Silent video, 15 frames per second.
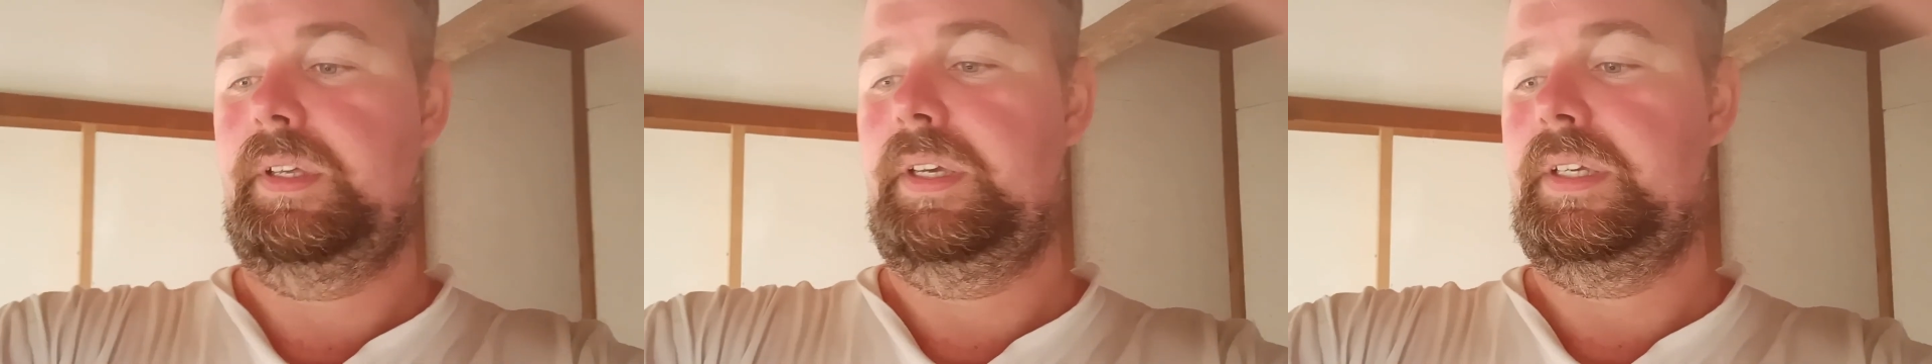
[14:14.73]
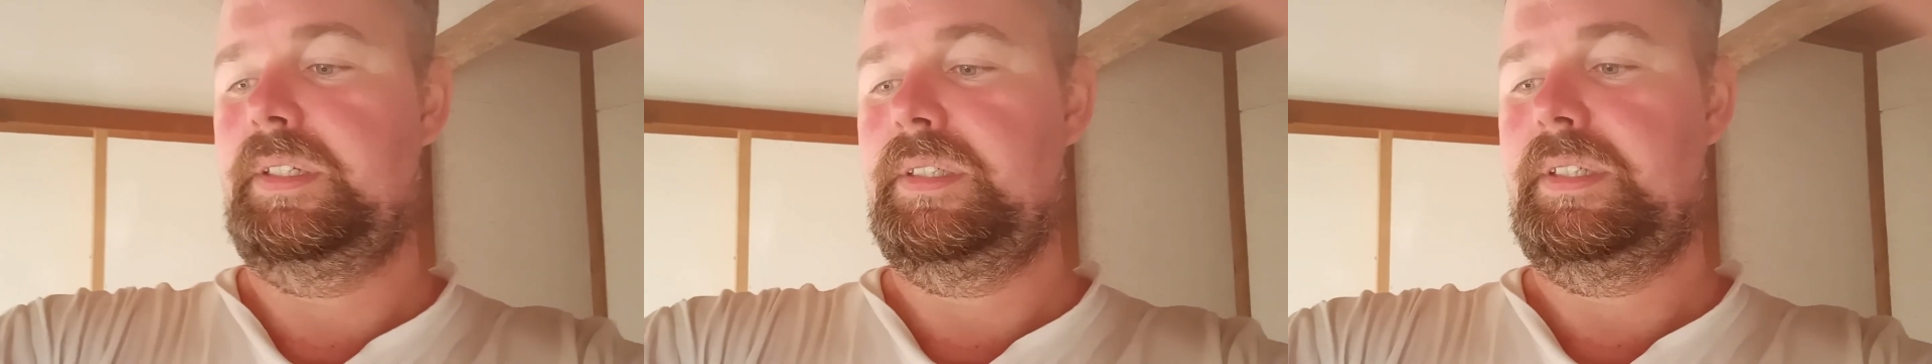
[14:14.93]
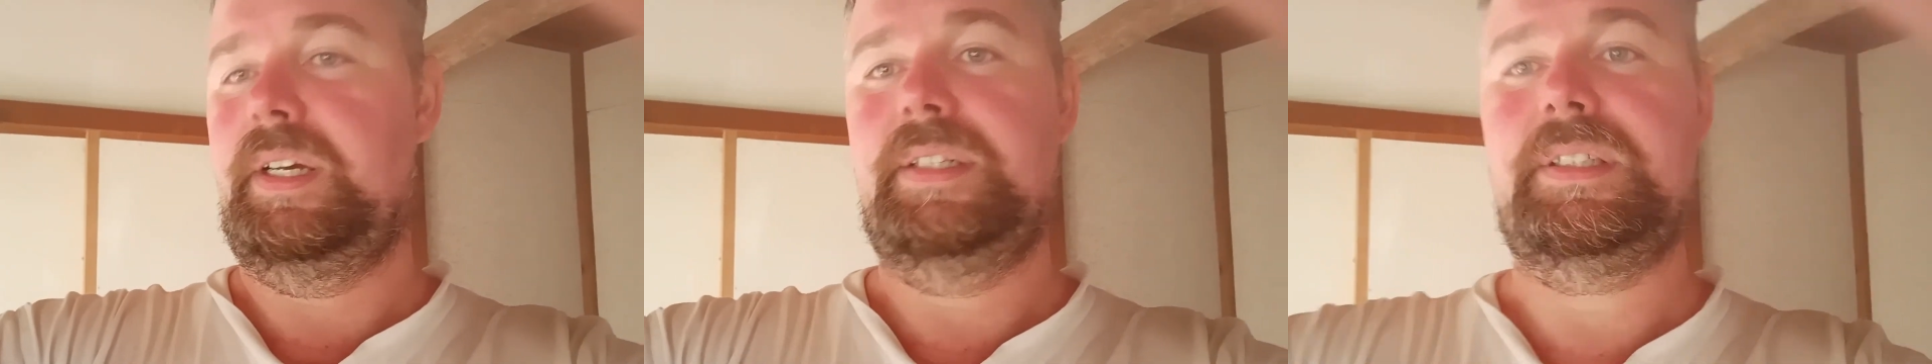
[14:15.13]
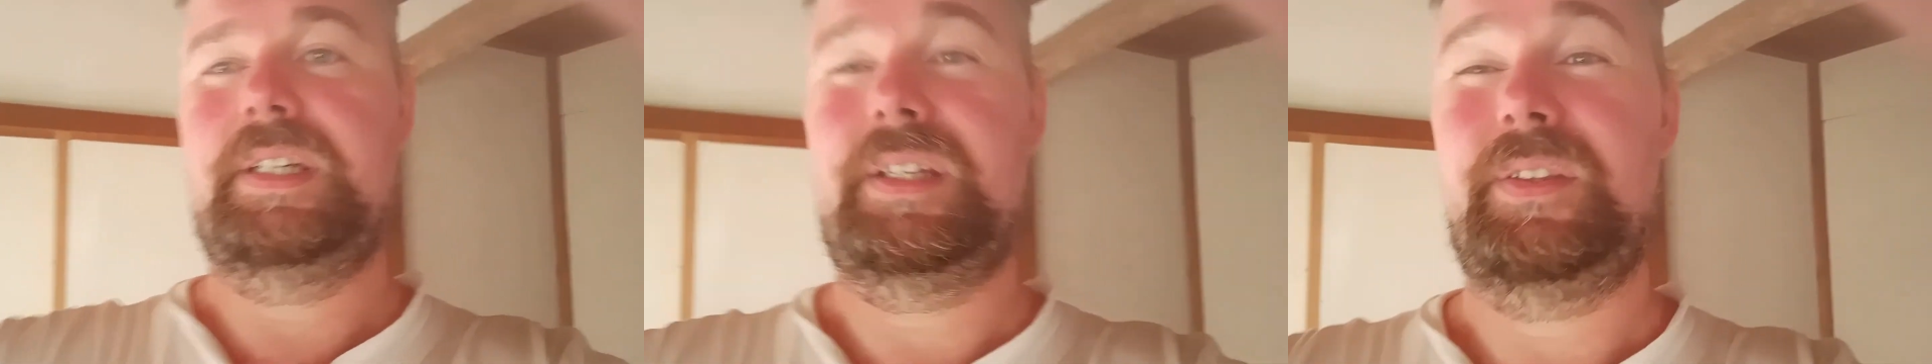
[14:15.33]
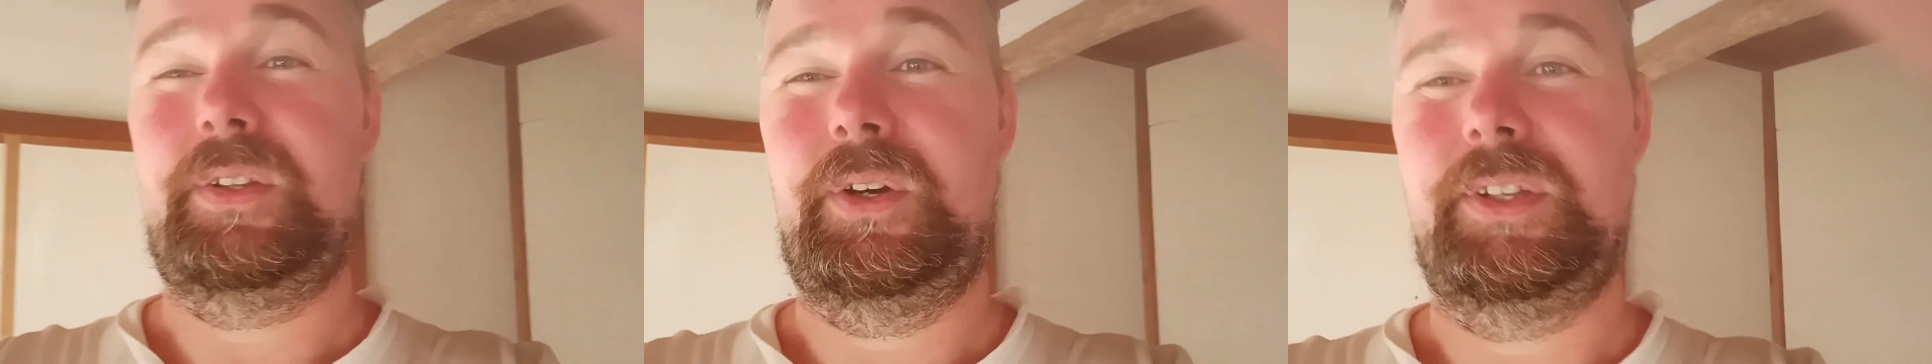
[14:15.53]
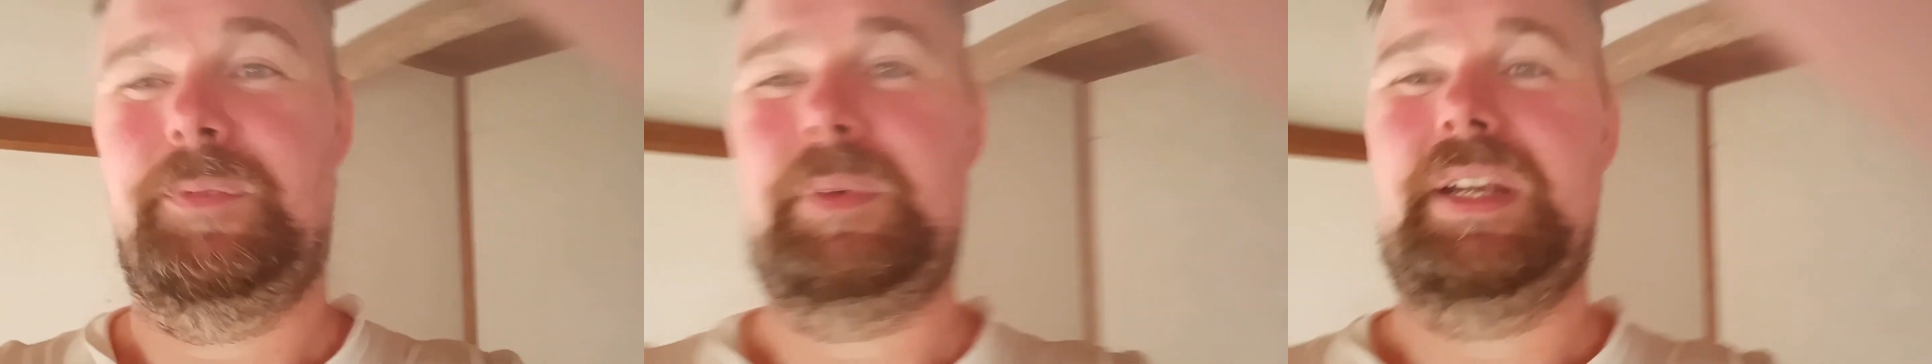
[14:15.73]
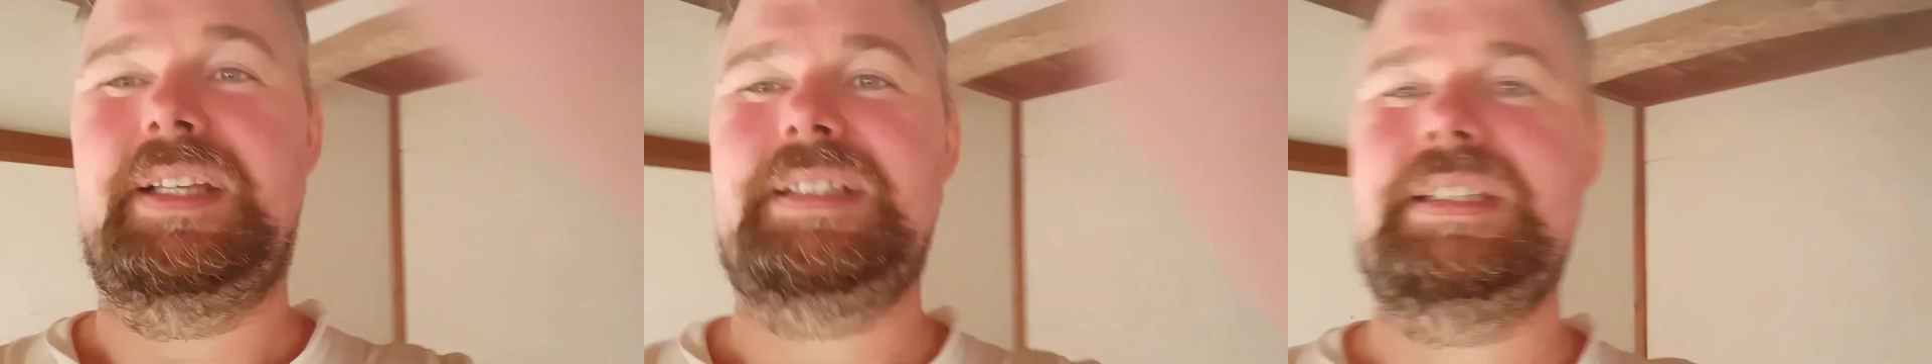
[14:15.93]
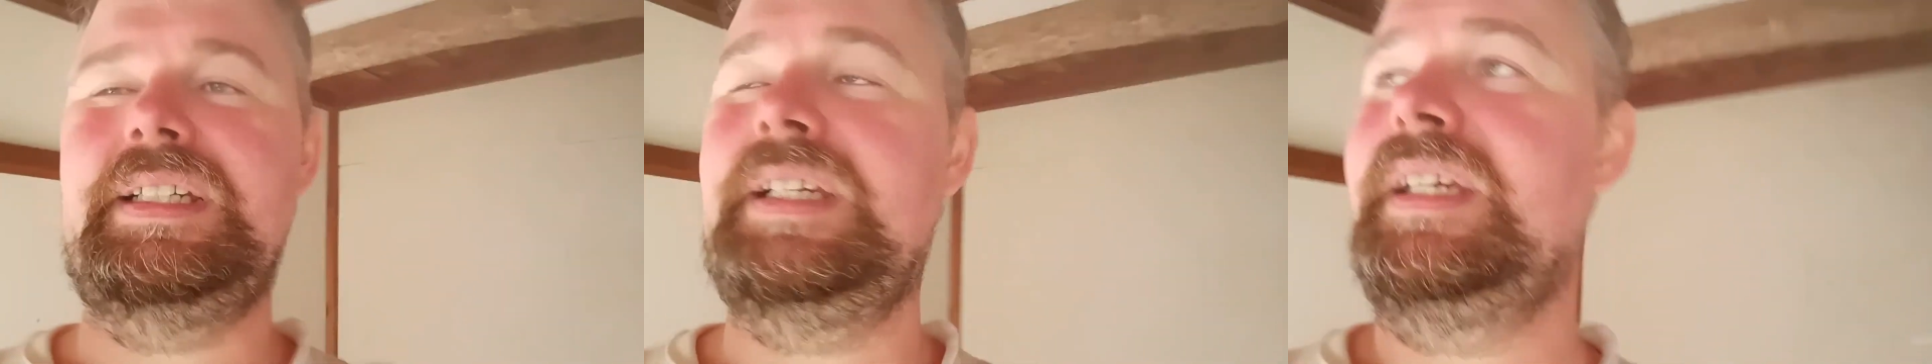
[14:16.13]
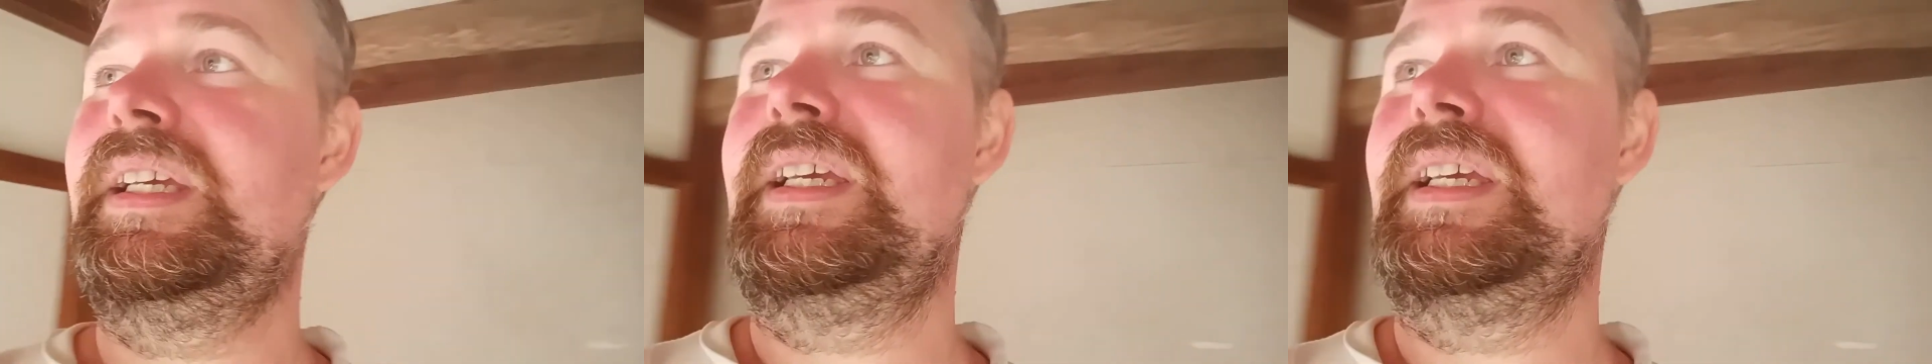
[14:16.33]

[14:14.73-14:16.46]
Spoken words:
is starting in 30 minutes.